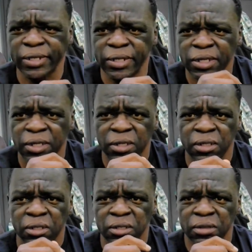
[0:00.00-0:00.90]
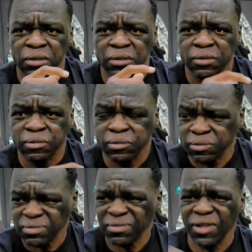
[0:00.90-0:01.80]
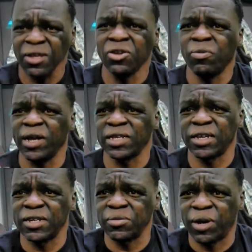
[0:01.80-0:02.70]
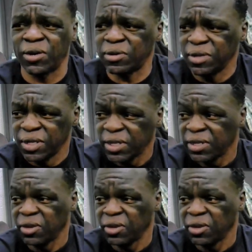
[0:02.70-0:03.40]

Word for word: Manny's been retired as well. It's not like it's just nobody like cares about champion.